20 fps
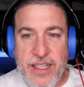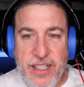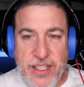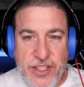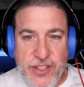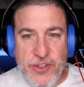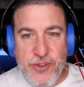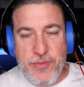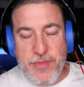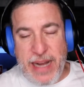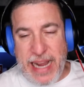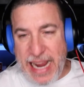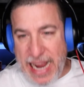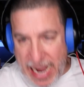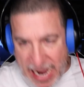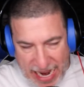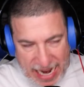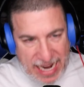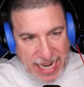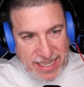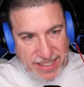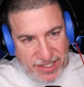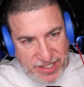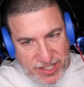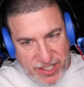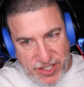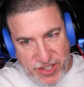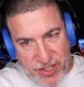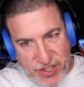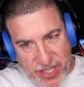Do my eyes
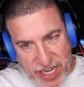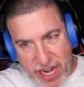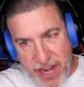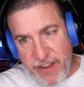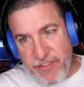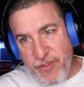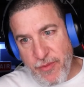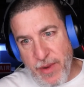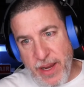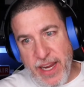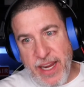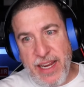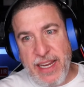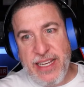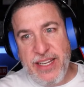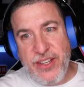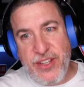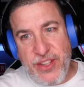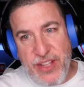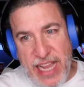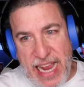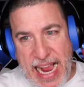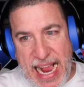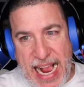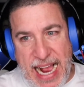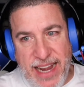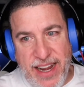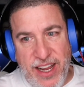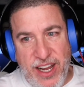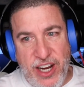deceive me? Is
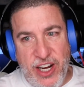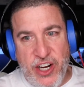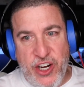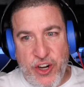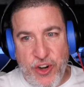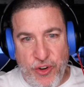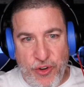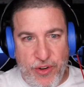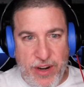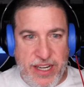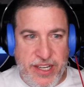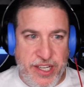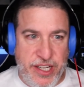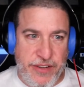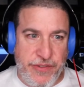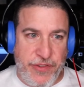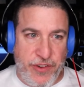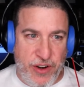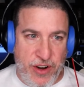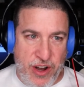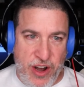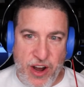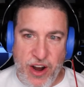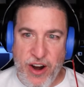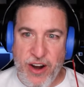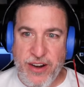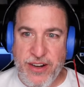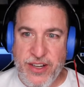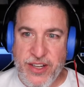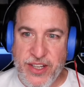that a Christopher
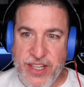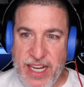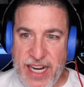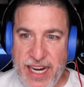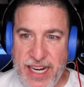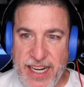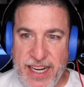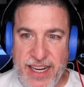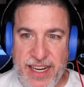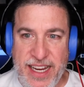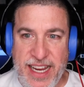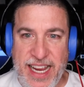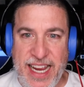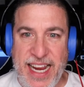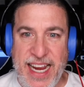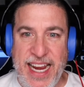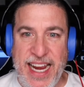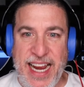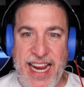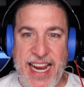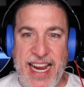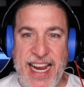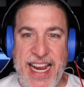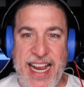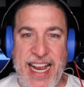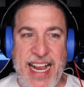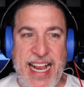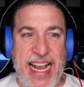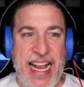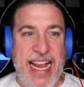Hart sighting?
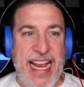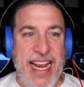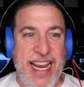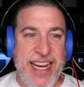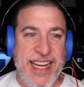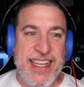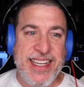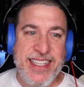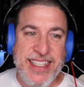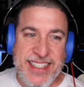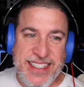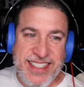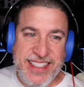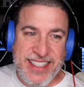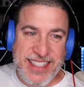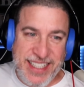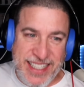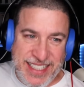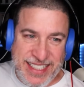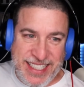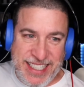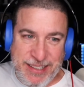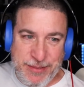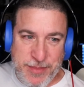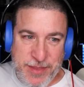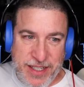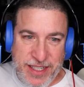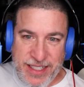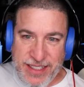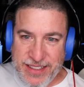Hey. You like that,
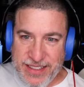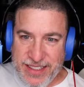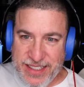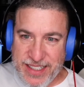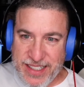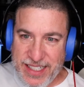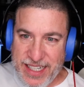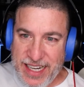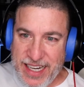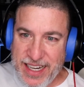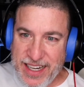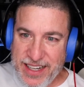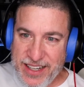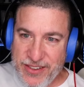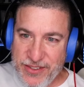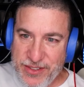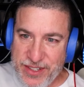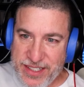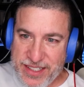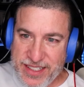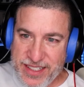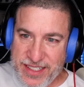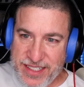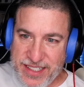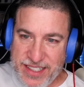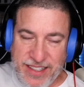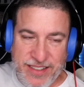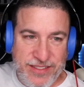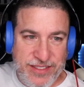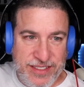buddy? Look at that. The whiskey
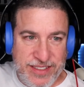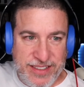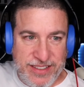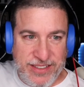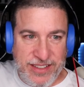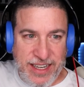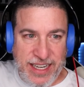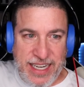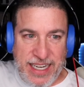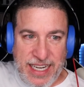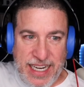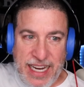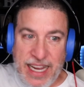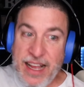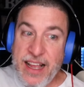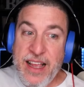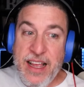shelf looks great. Yeah.